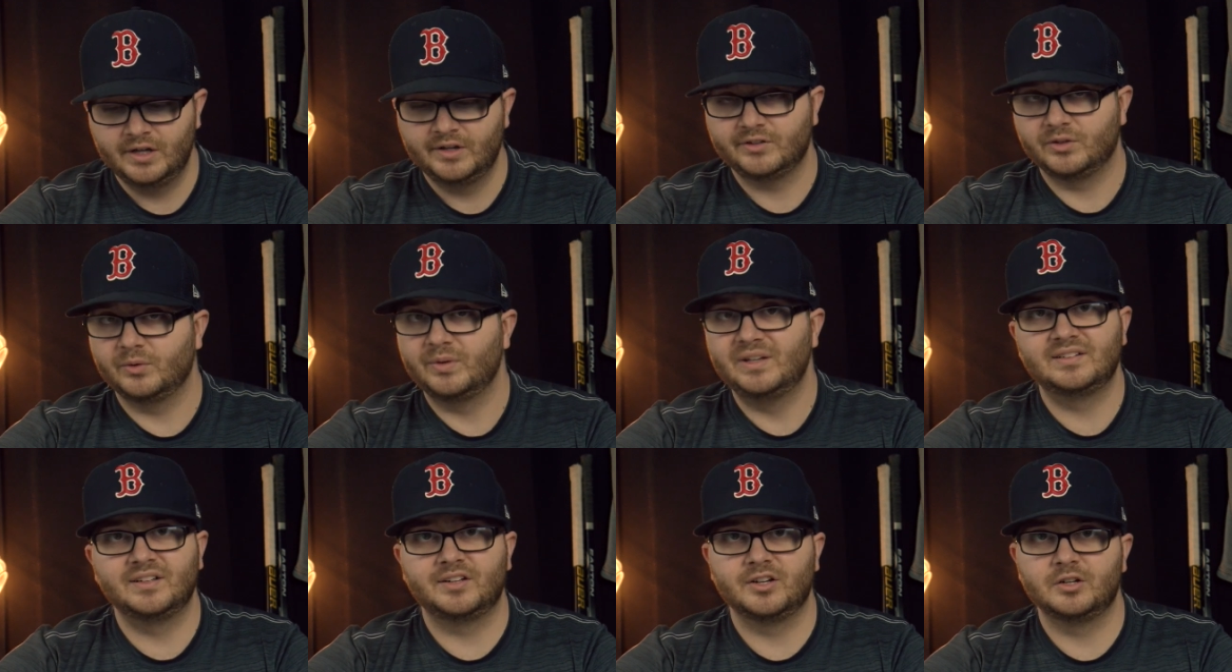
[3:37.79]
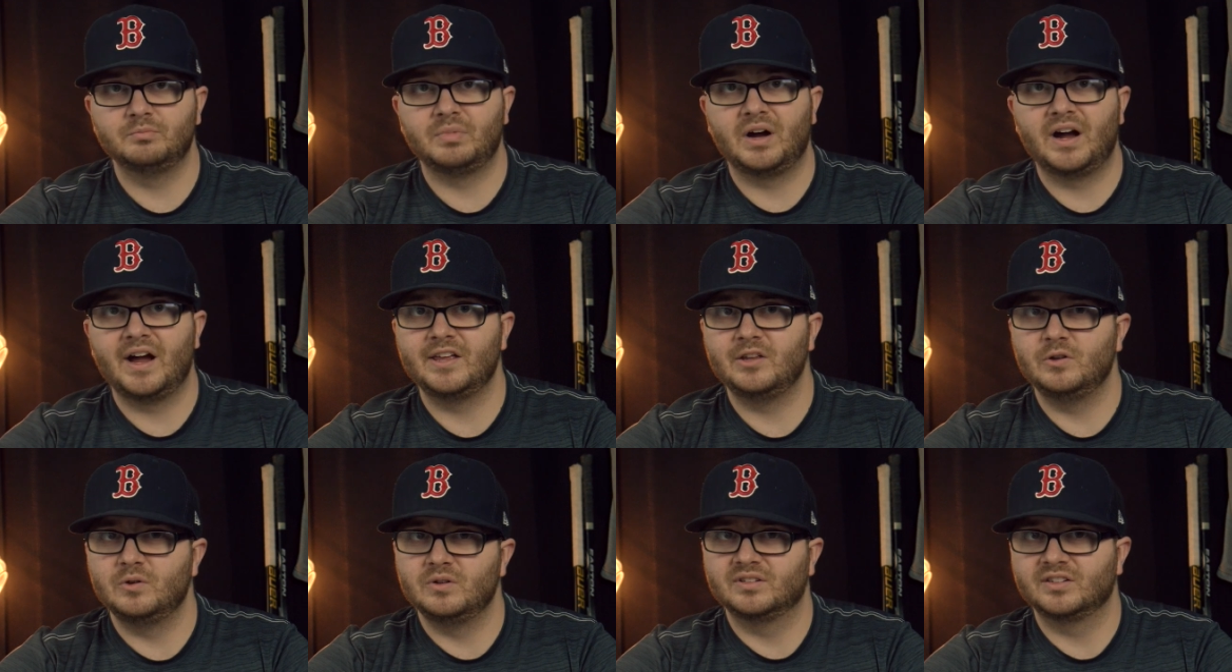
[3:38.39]
So he's a good buy.
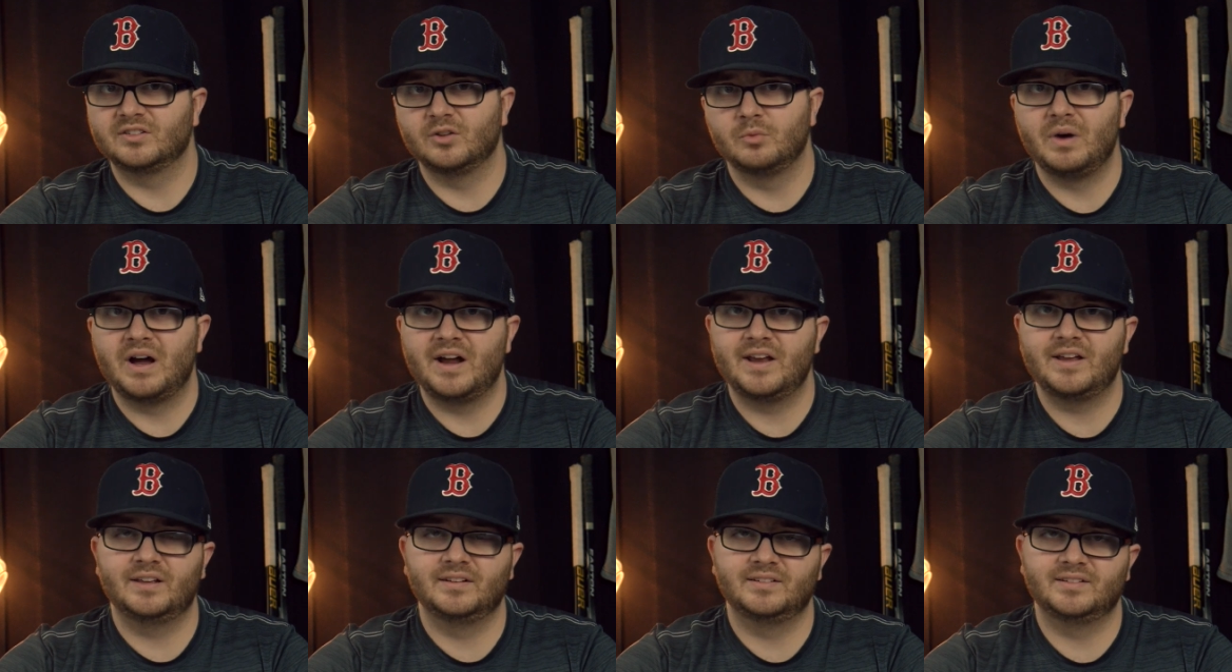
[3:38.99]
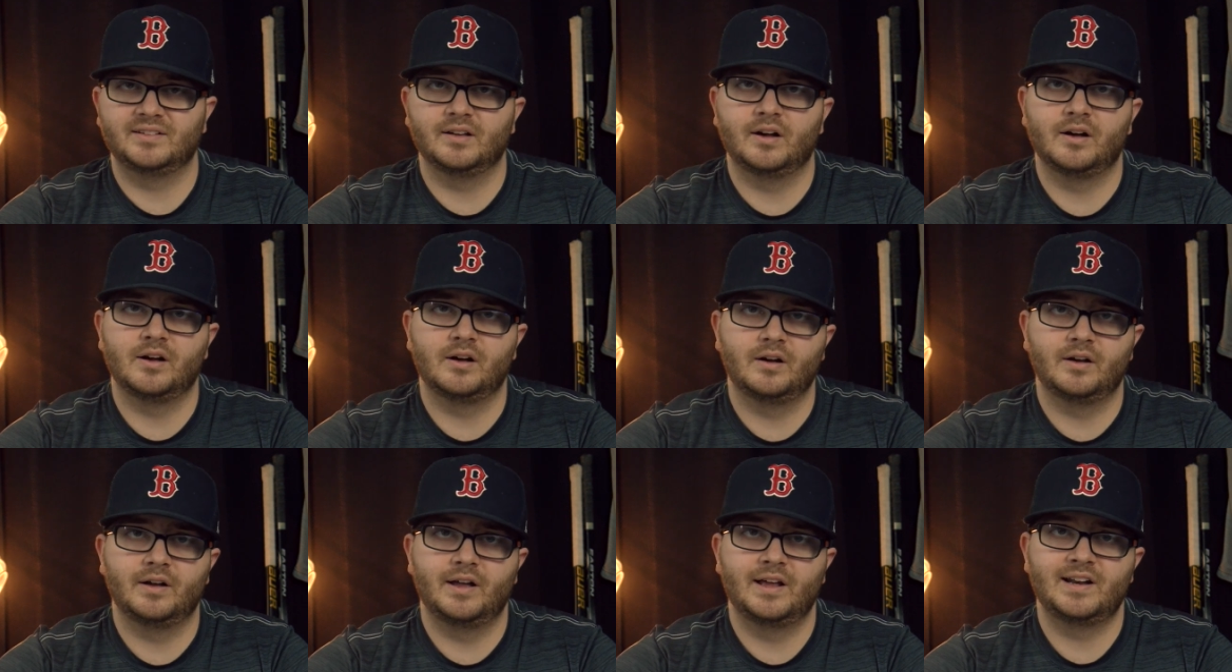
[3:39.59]
You can still buy his
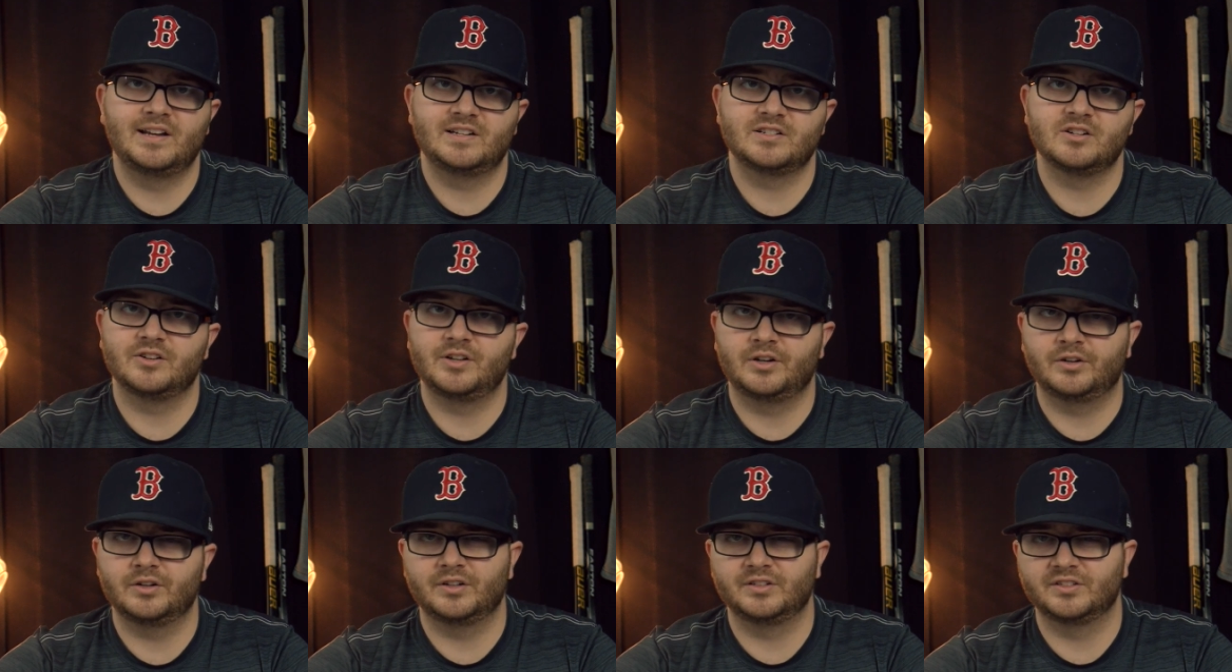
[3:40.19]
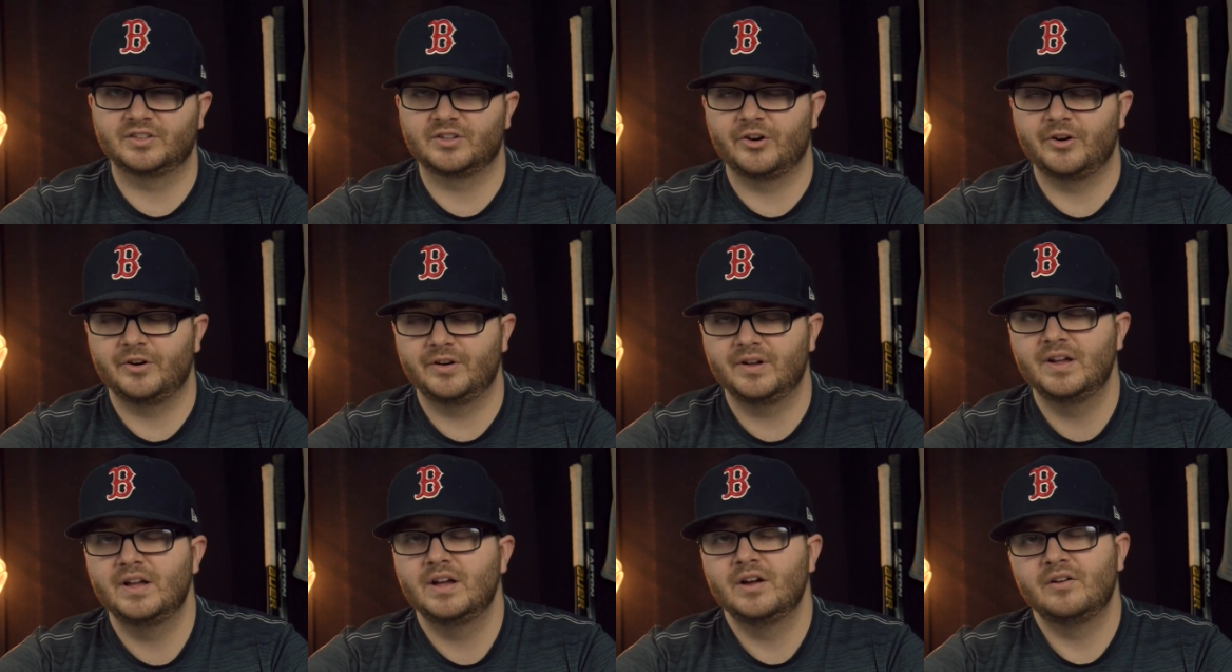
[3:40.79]
NHL Young Guns
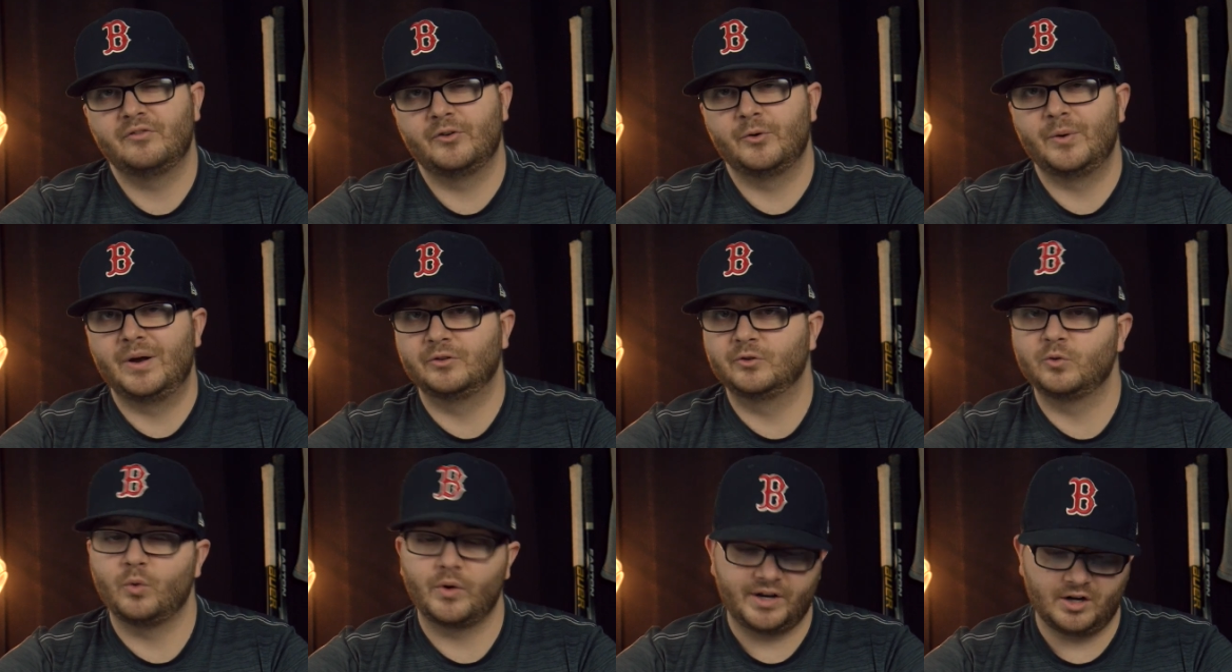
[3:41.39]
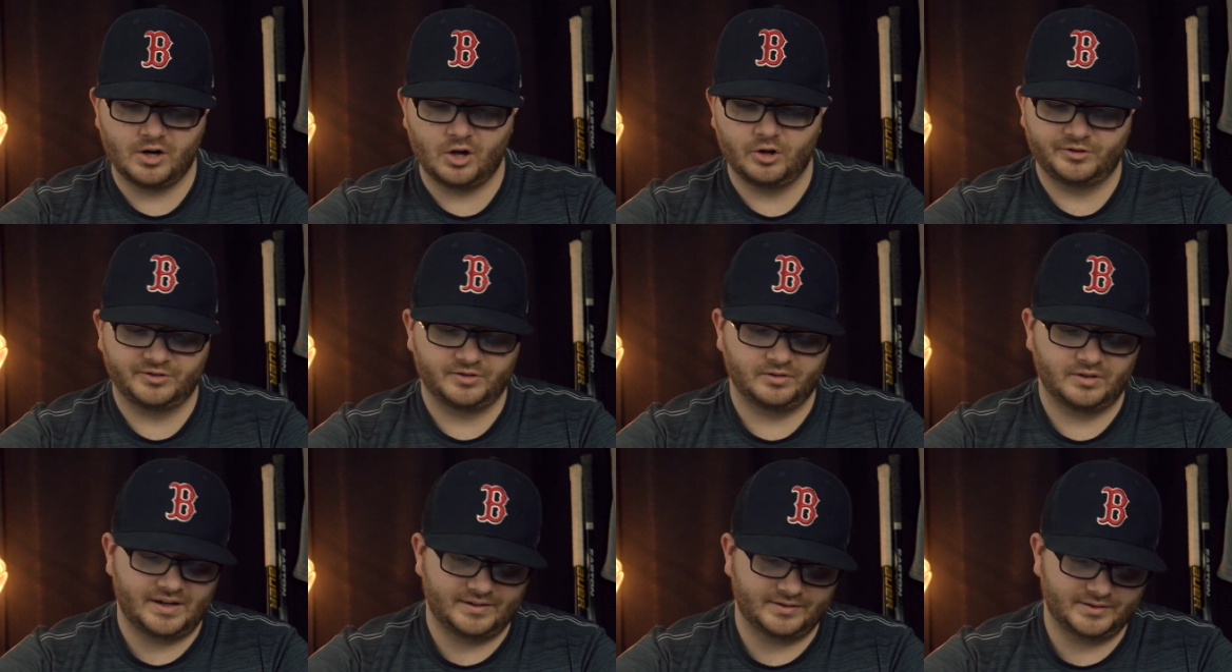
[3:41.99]
card for around $20
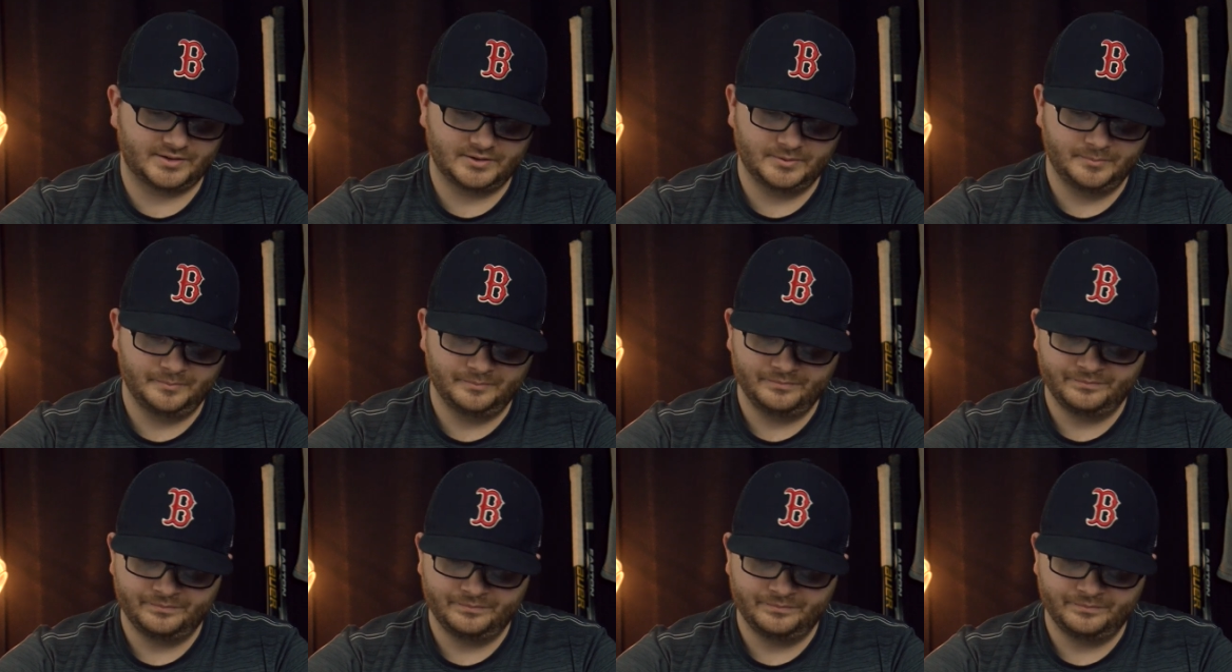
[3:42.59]
or less.